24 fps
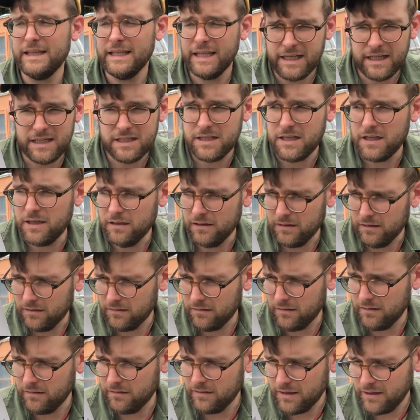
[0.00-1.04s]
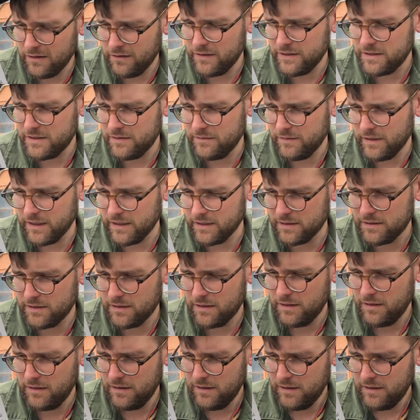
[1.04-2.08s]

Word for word: licked are not nearly so nice.